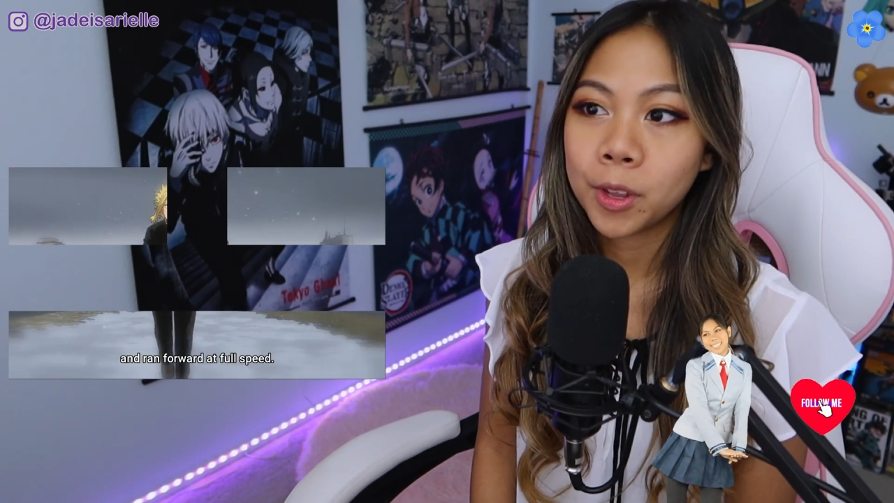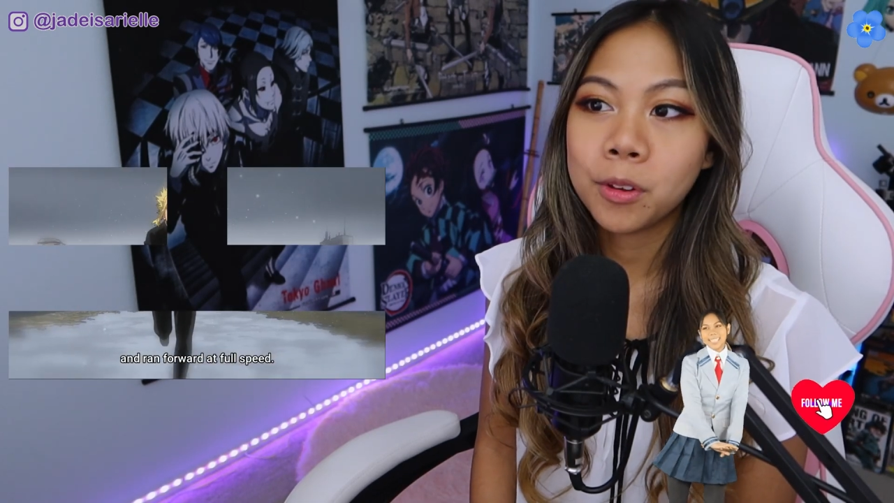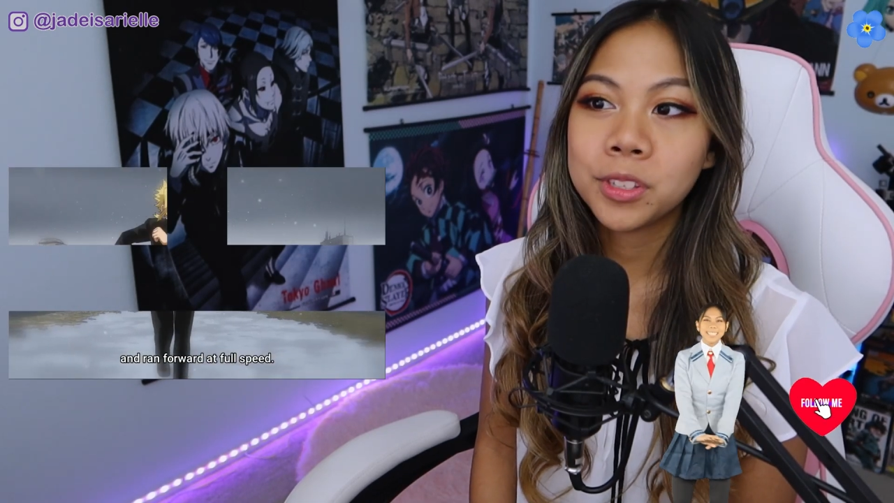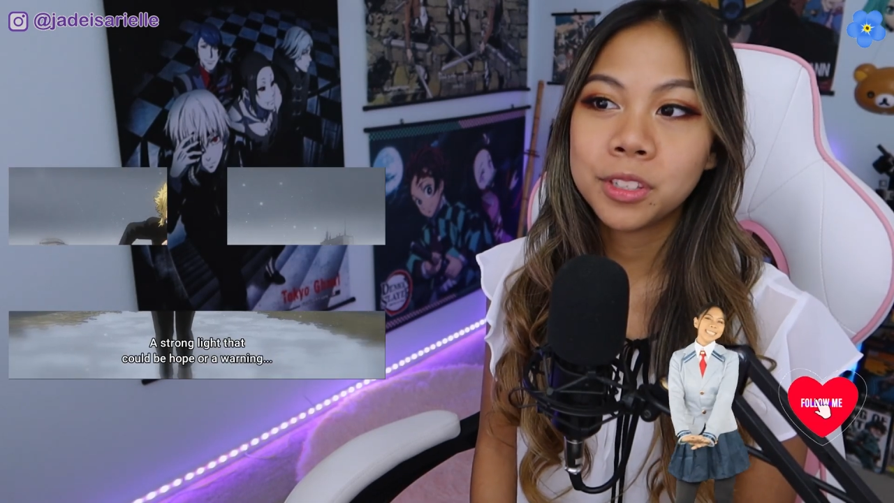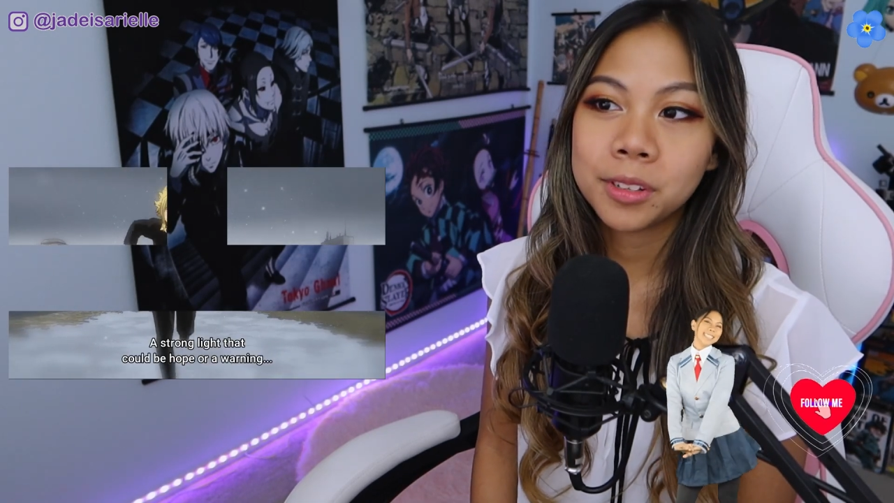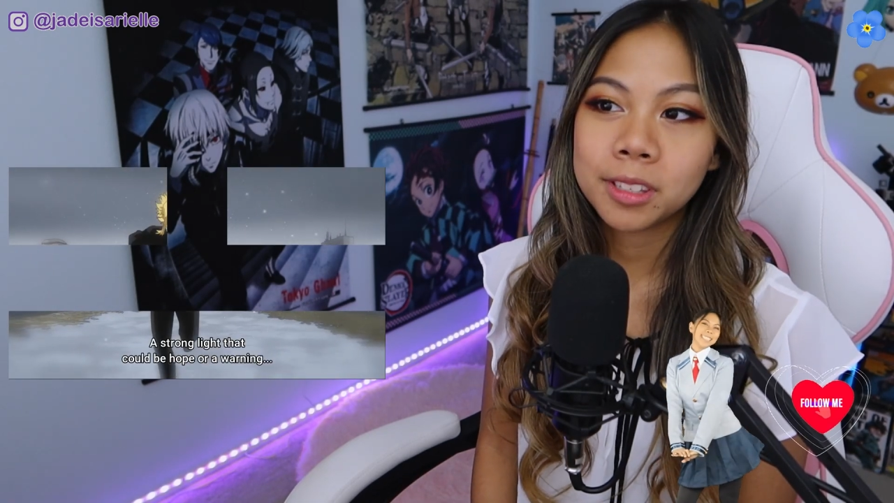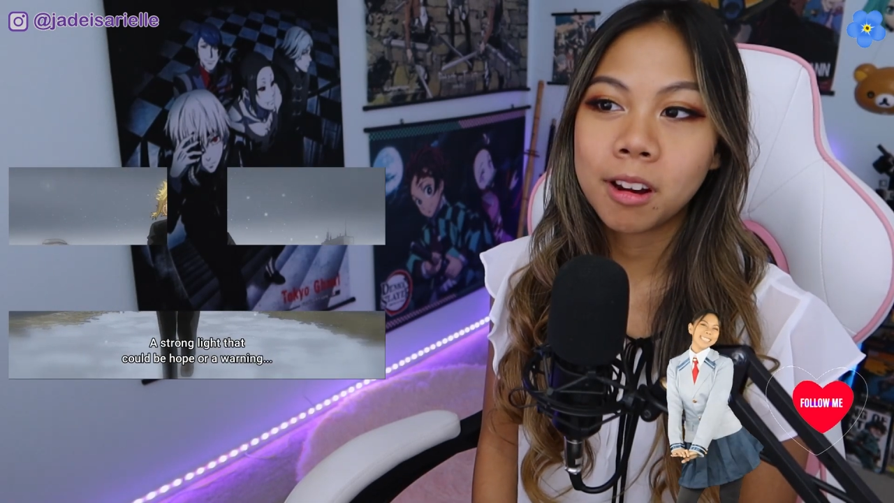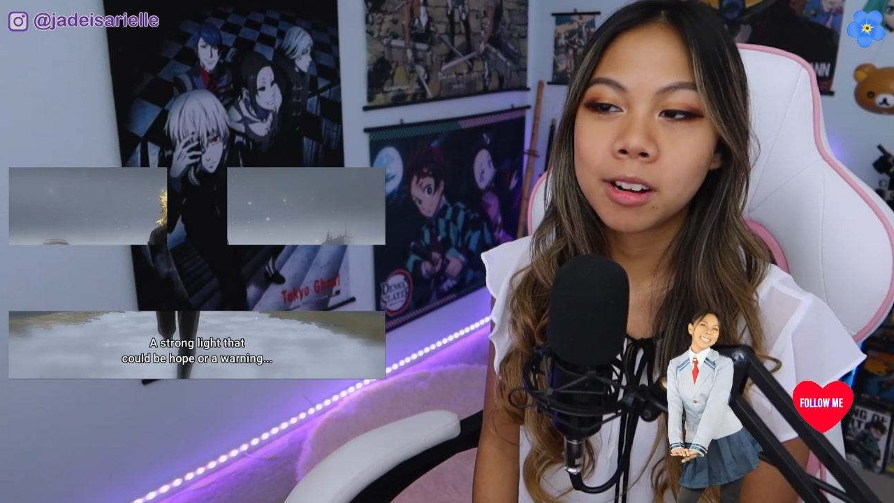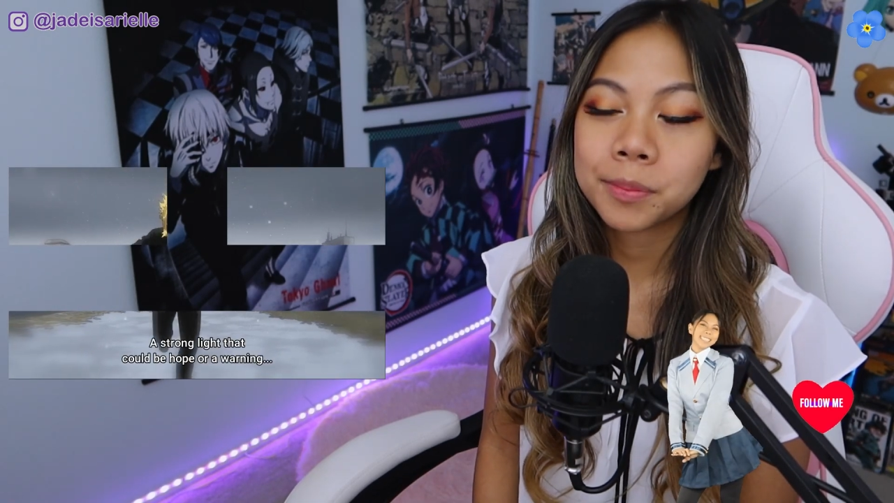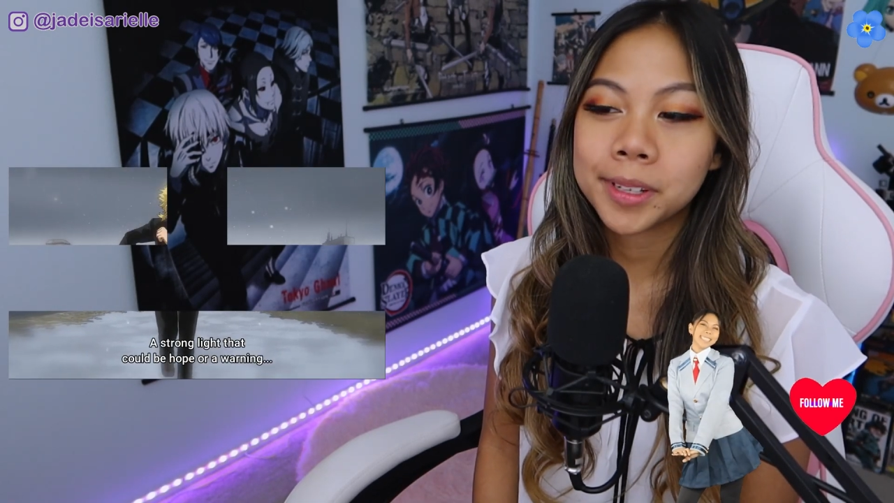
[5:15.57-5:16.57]
Also, it's
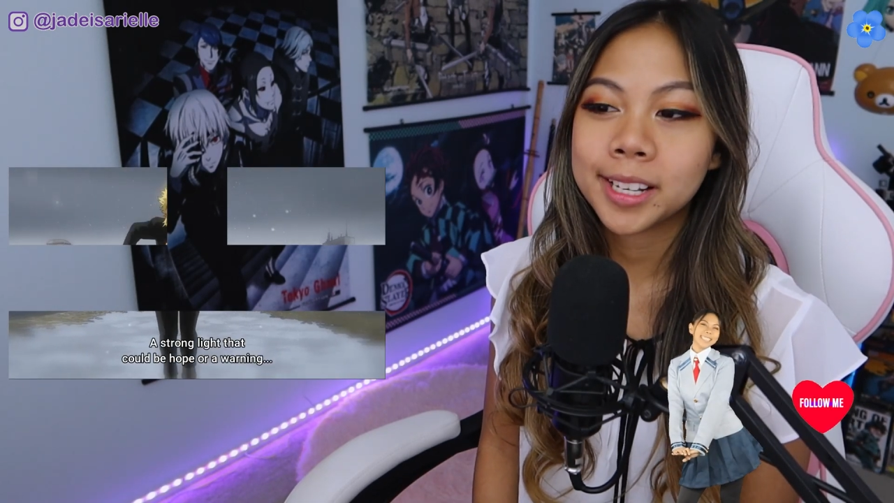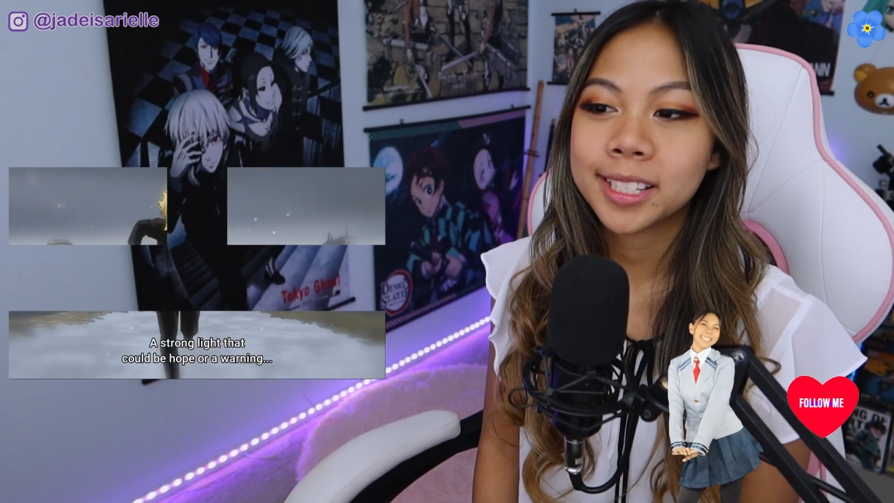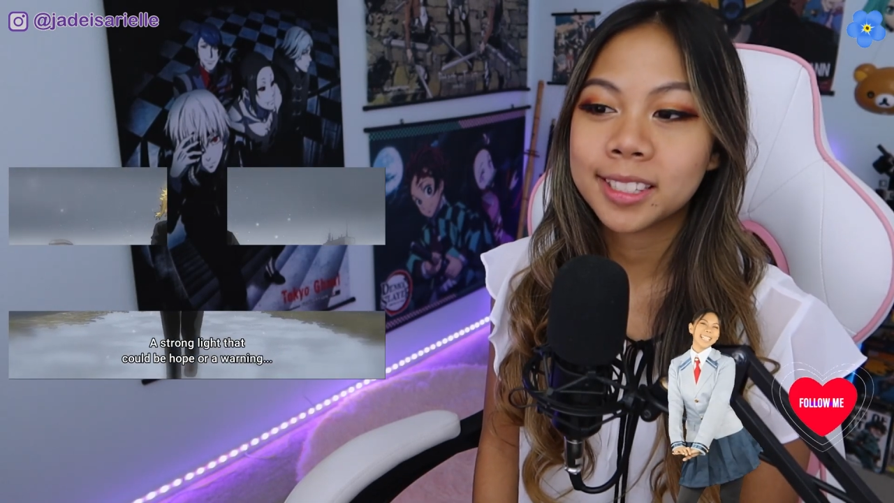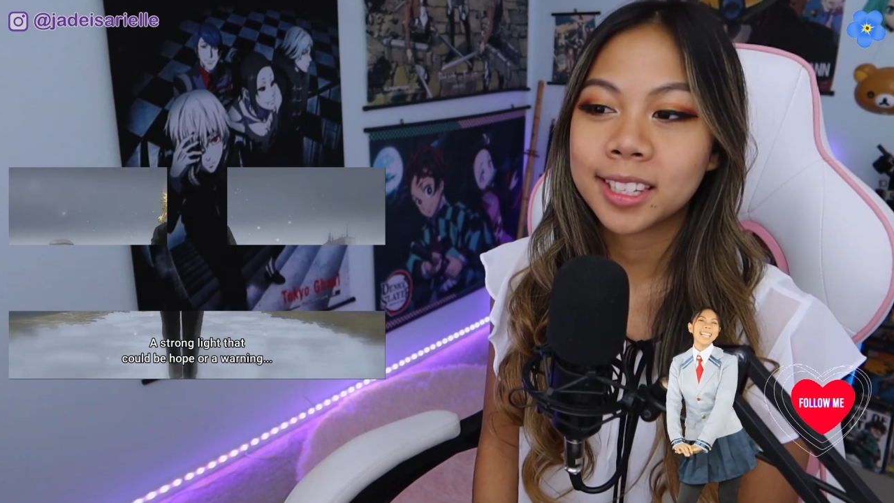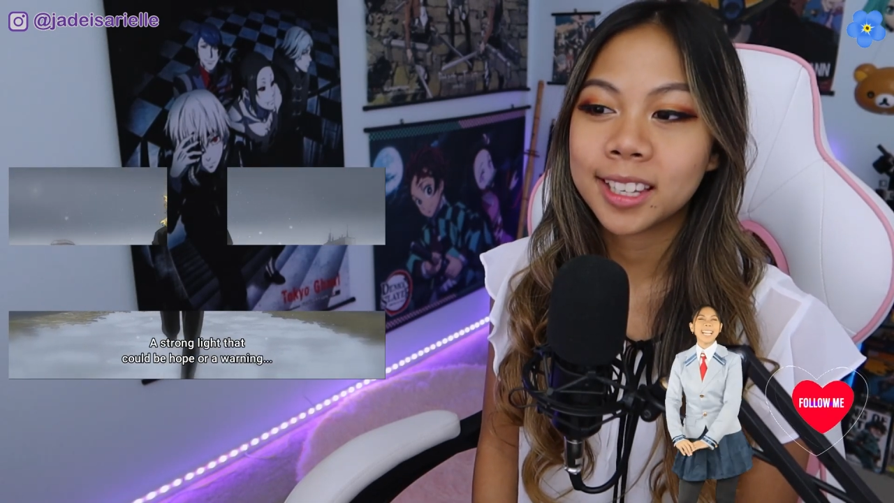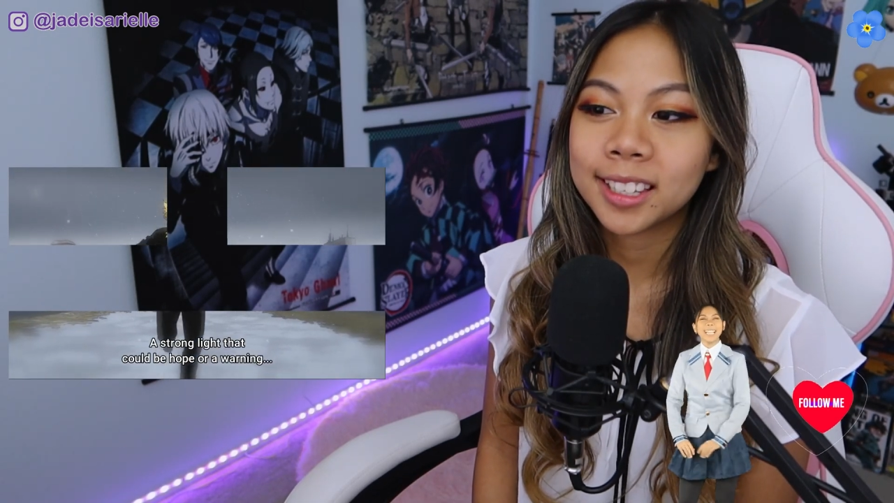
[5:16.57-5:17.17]
hard because